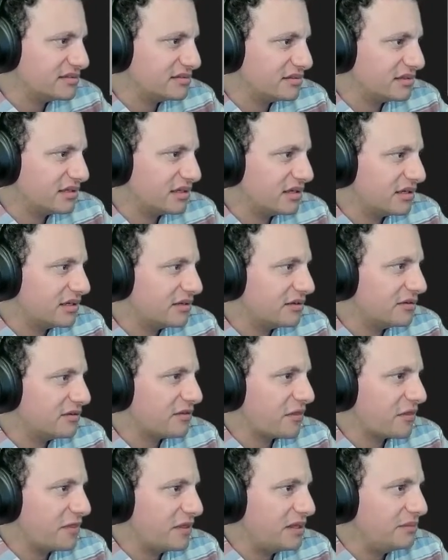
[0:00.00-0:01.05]
uh,
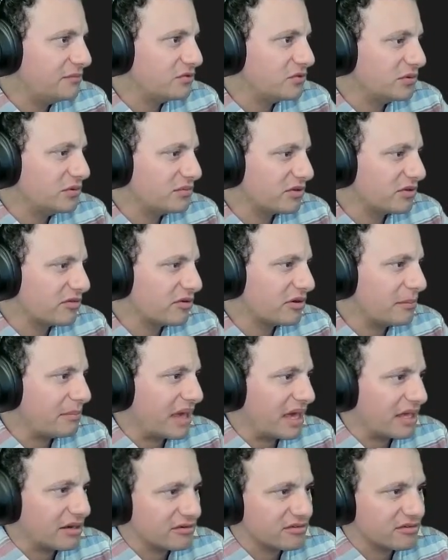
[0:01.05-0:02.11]
theme to them. That's why the
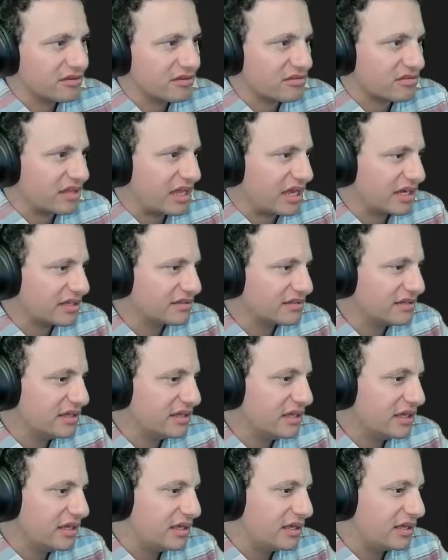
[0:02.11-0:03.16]
batteries are stacked
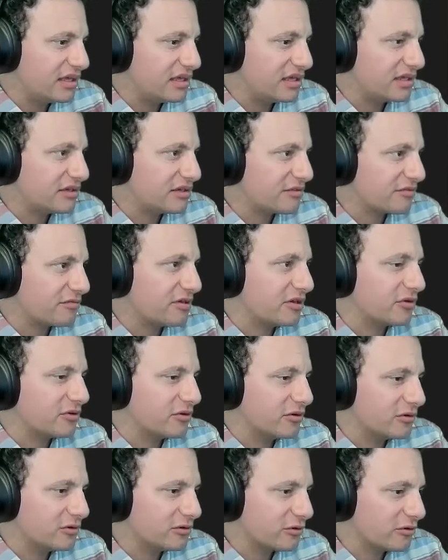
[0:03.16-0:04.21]
uh, in this
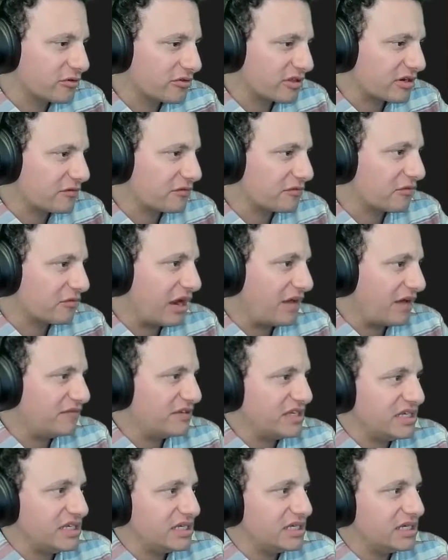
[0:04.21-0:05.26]
vehicle. Low center of
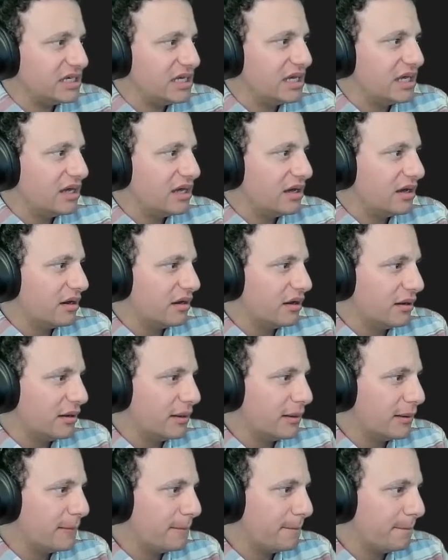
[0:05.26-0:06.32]
gravity.
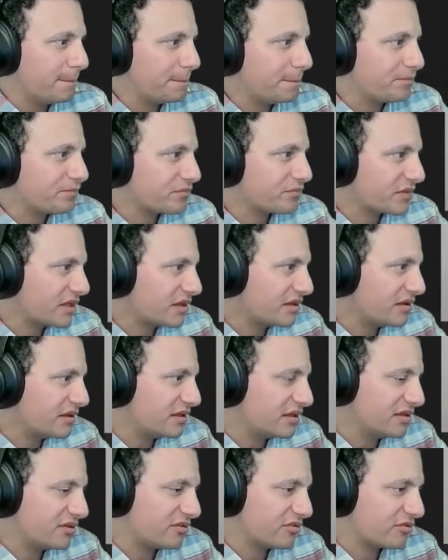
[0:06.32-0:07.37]
Um,
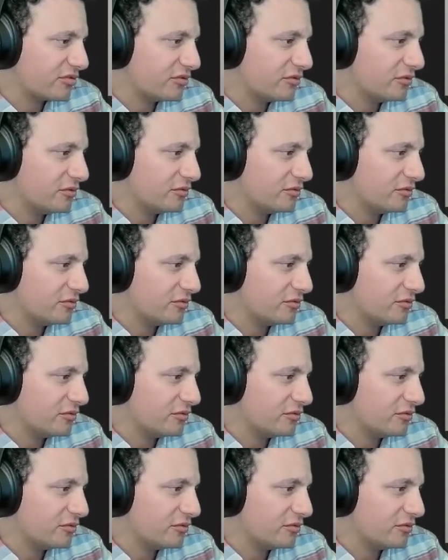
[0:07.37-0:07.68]
eh, so